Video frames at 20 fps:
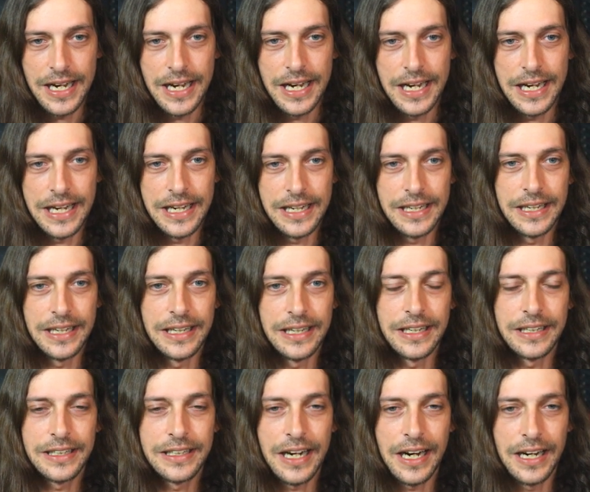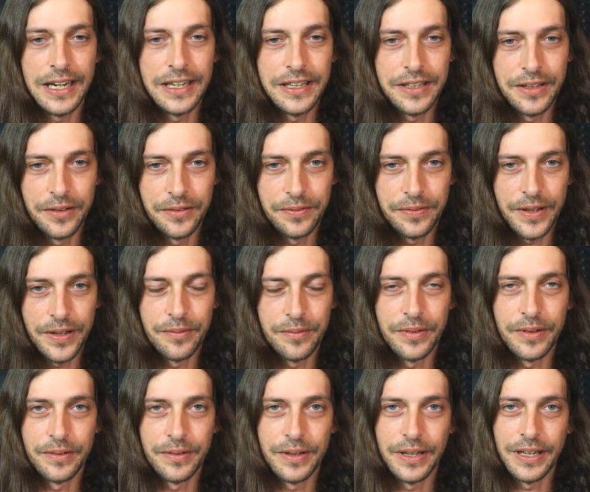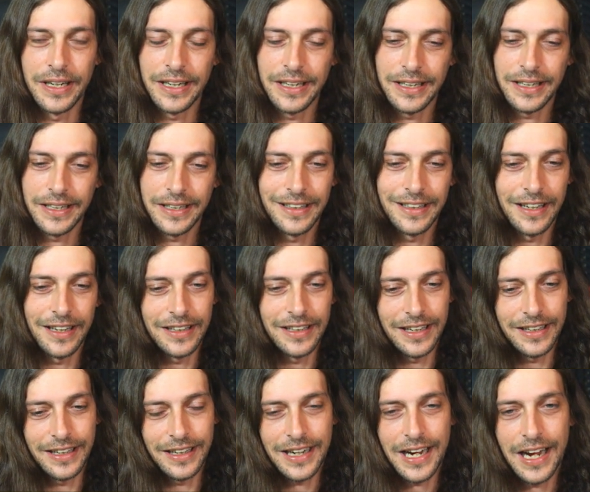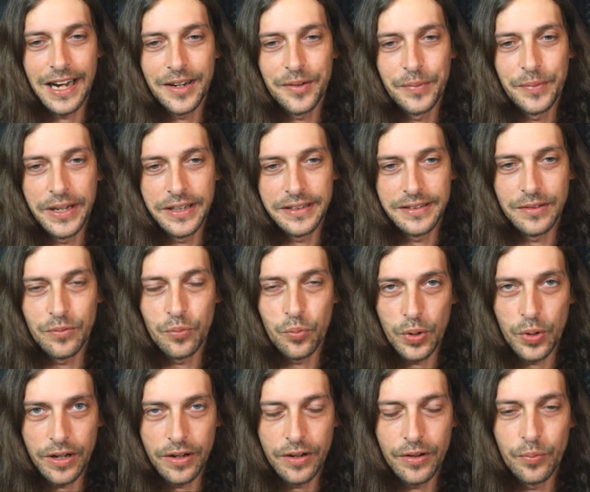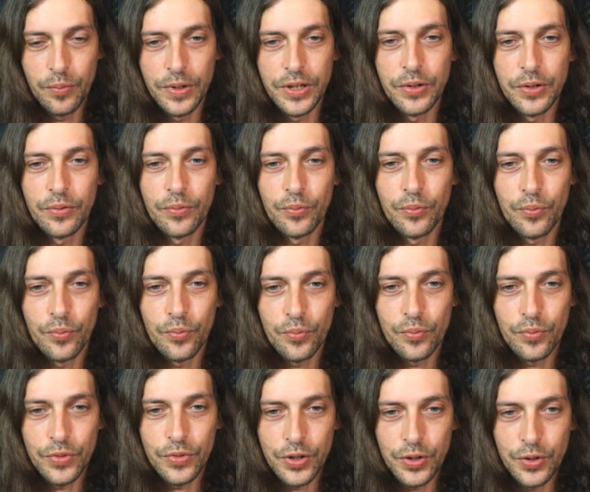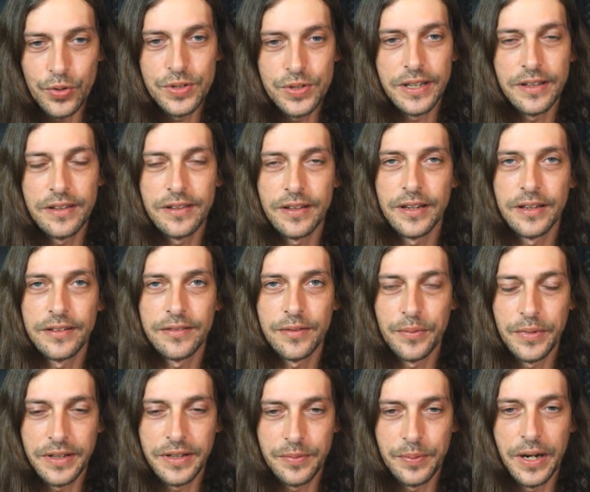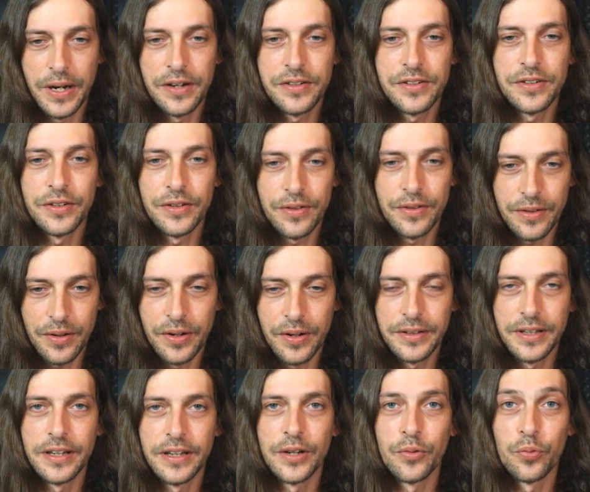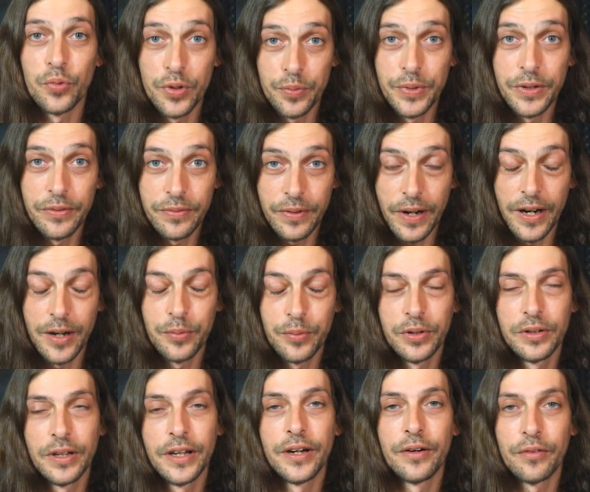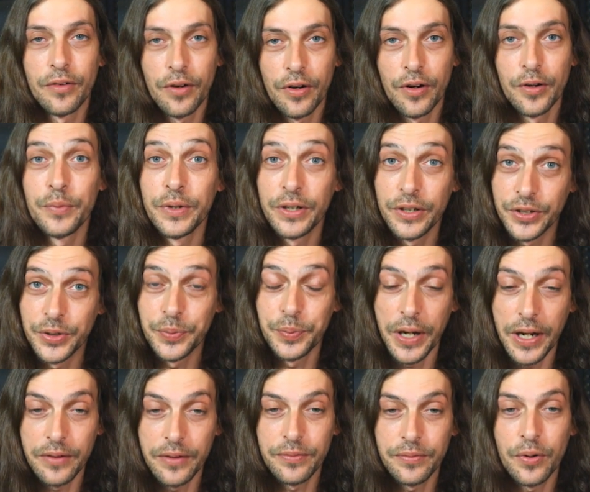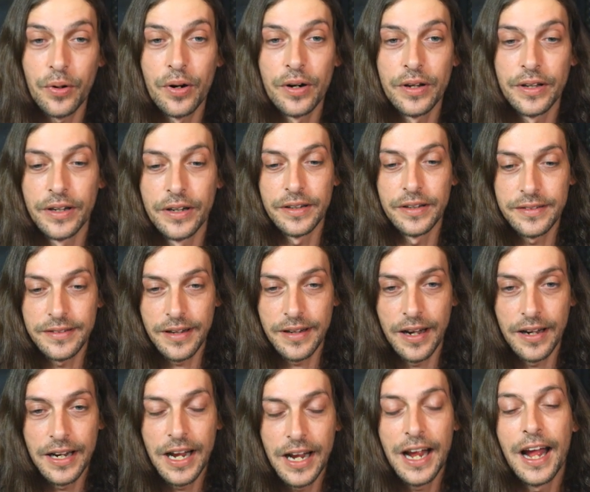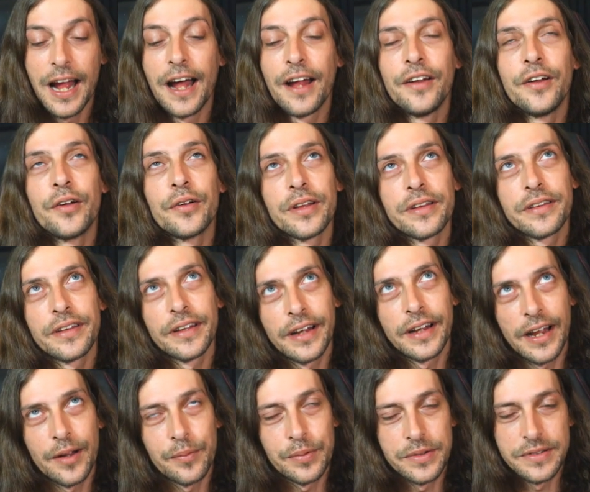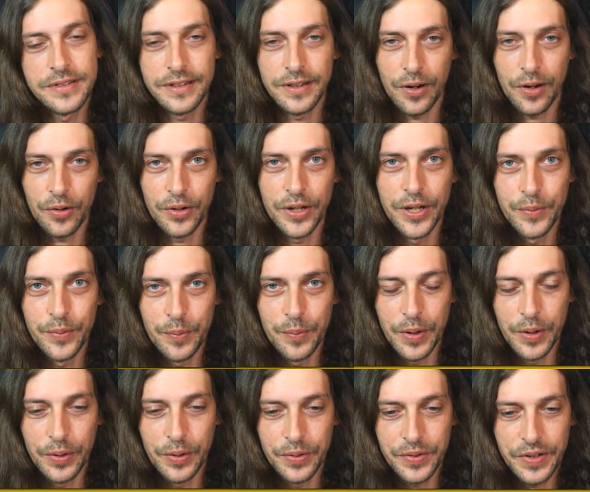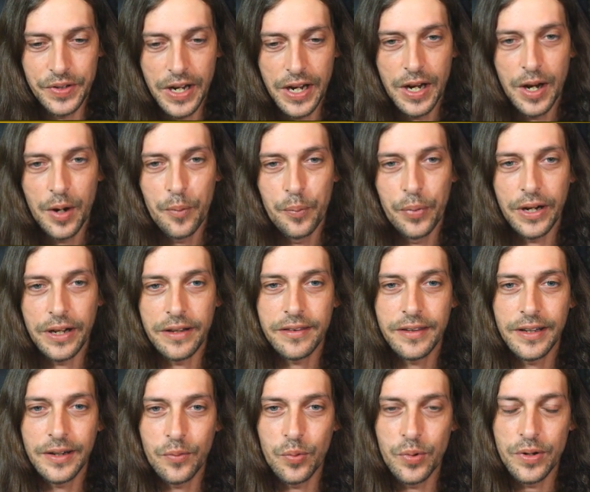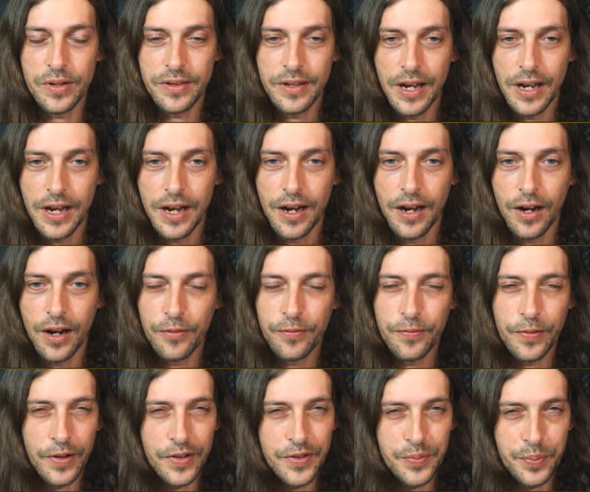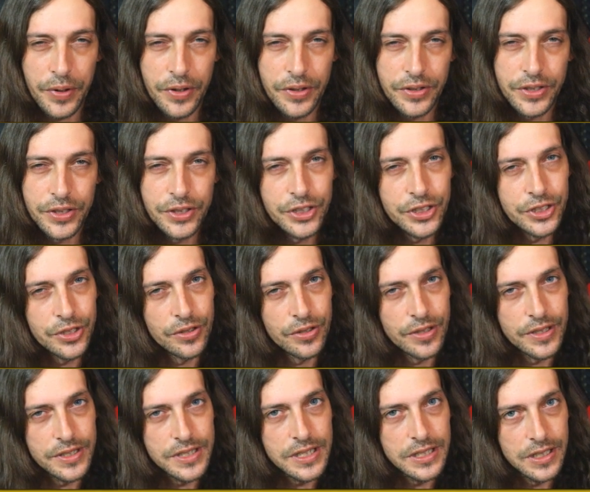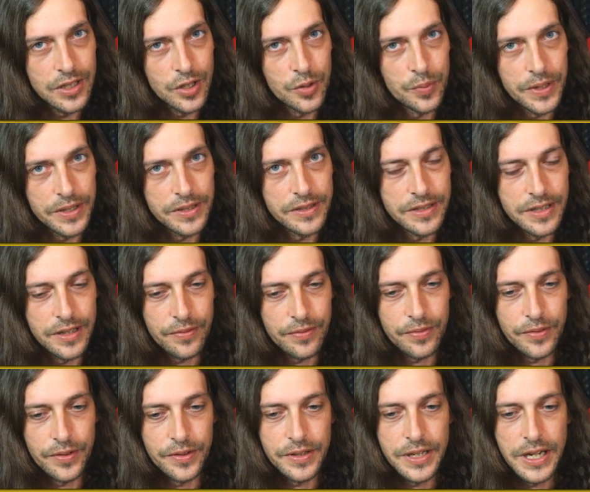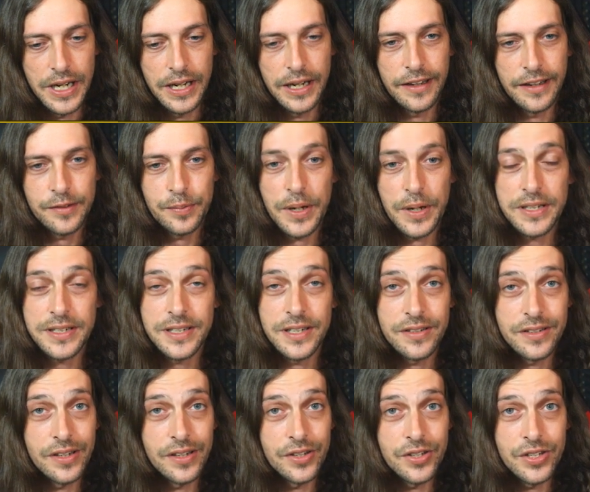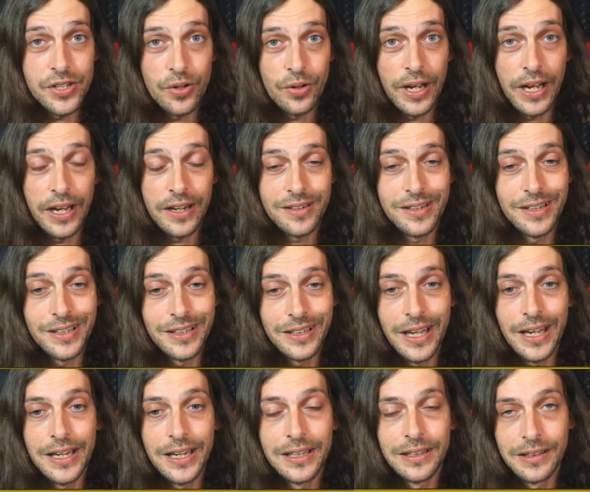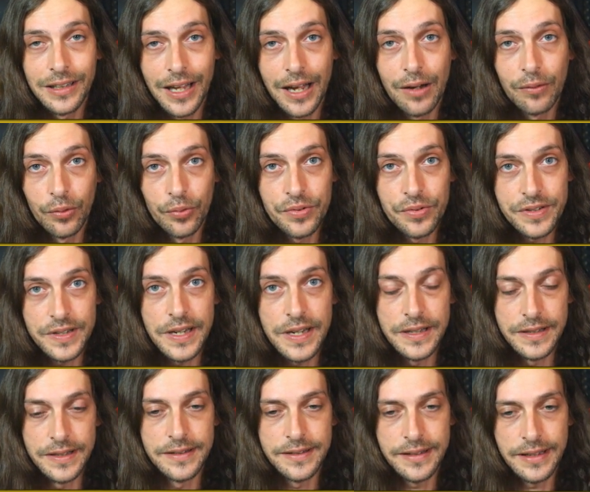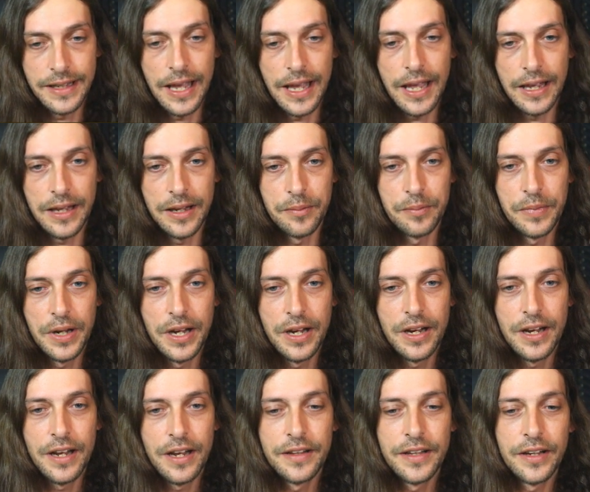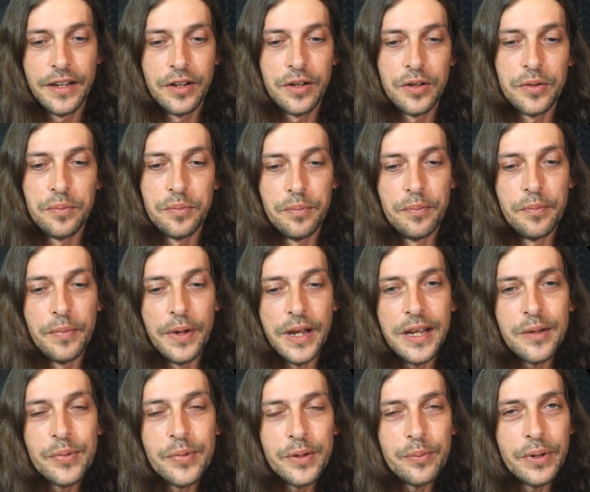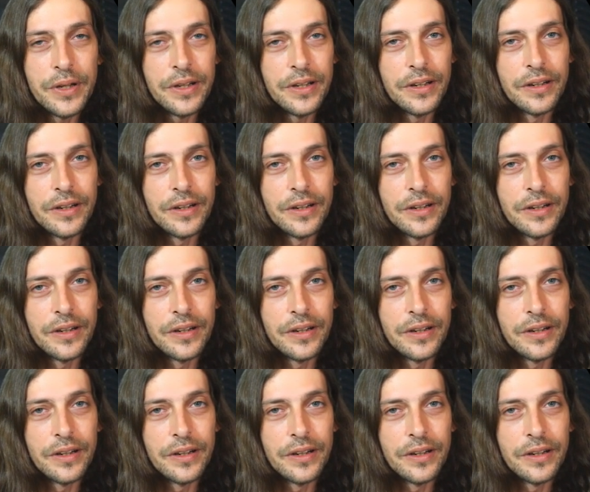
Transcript: it kind of, and that kind of makes it weird when you using things from expansion and you thought that it would be viable later on because you paid for it, and then not. I know the thing happens in all MMOs, but I think with a first-person shooter, it's a little bit different, especially since you don't actually gain levels in this game. There could maybe be